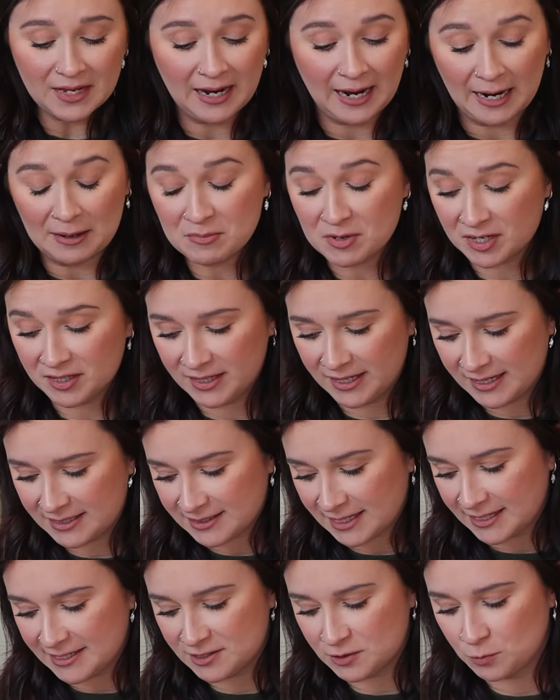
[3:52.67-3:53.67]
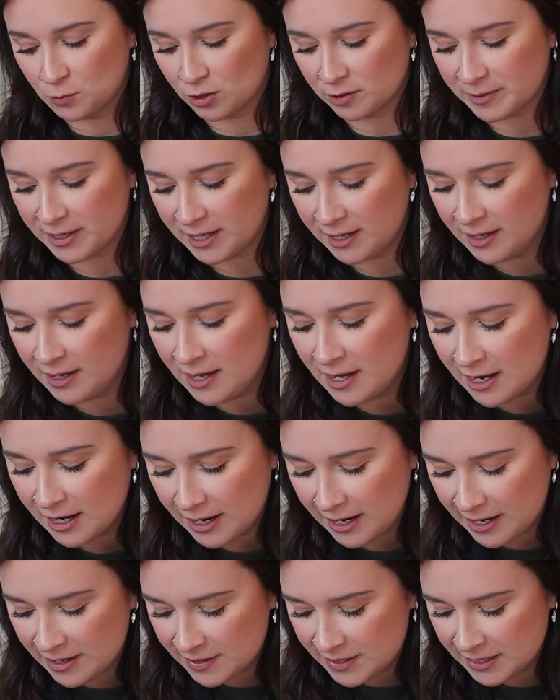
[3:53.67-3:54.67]
I'm really excited to warm it.
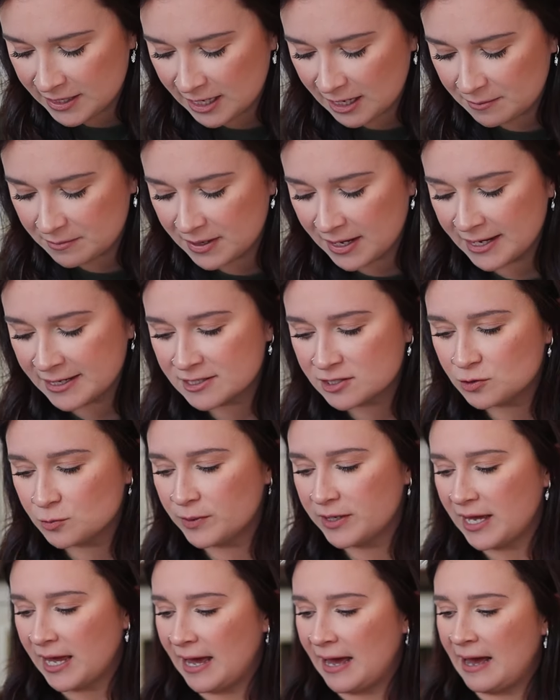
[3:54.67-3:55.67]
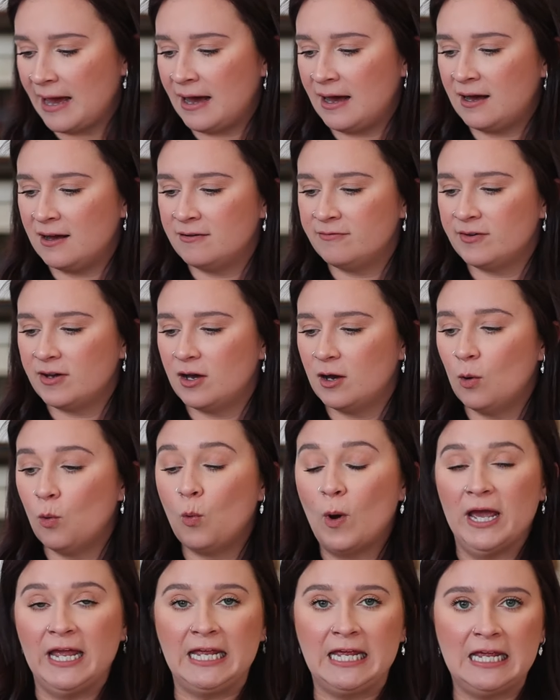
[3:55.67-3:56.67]
And then up next we have
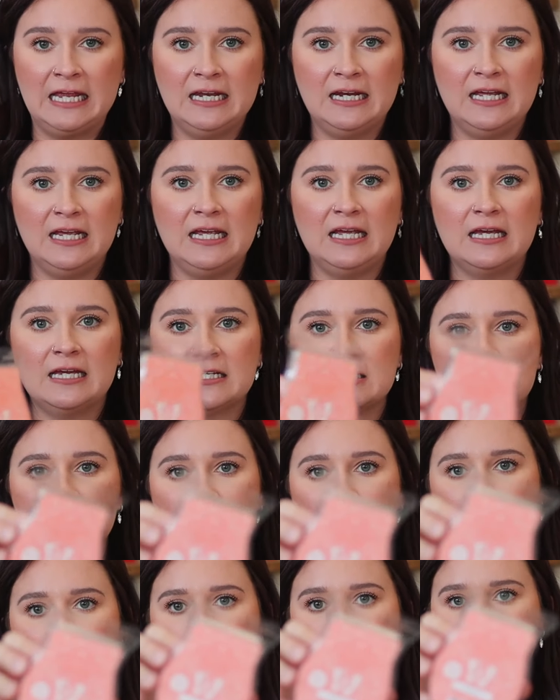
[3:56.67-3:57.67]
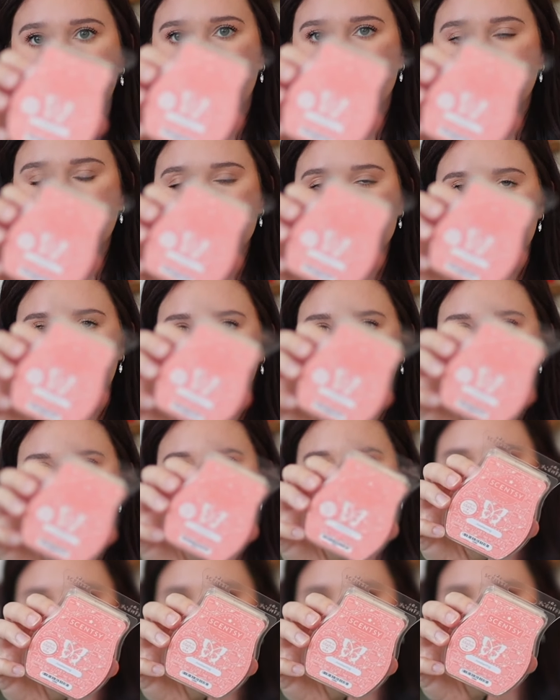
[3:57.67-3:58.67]
Awakening. So I mentioned in
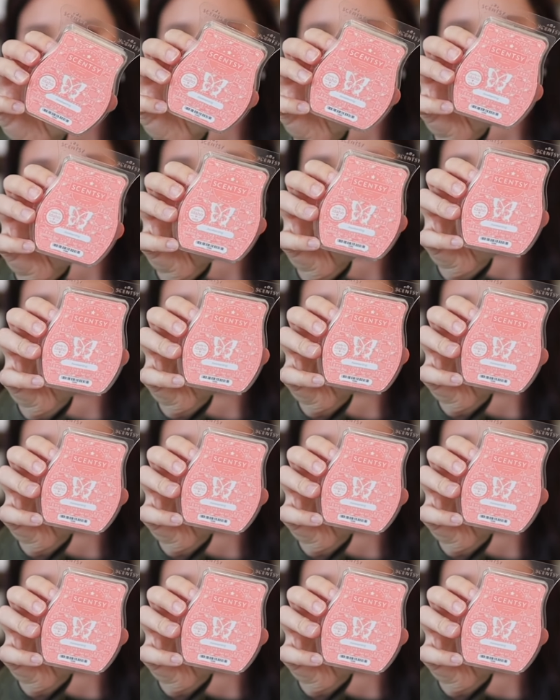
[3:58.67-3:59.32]
my video